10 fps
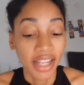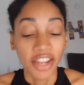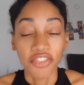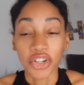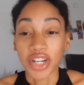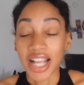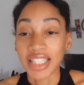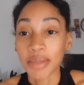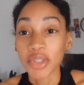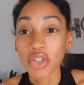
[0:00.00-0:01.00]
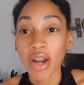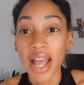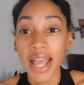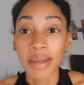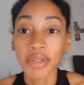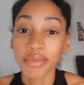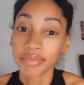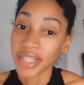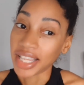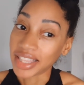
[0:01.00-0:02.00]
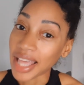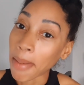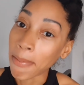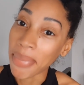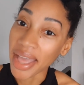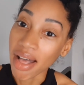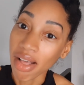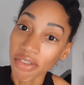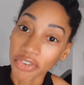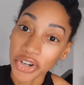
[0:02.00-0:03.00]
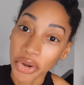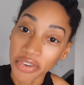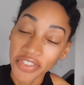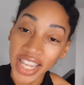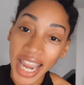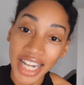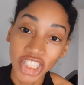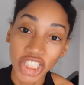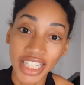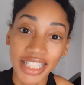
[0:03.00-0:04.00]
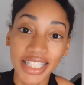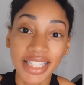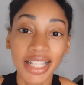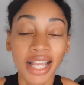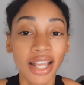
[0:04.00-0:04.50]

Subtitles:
If you're not subscribed, hit that bell for notifications.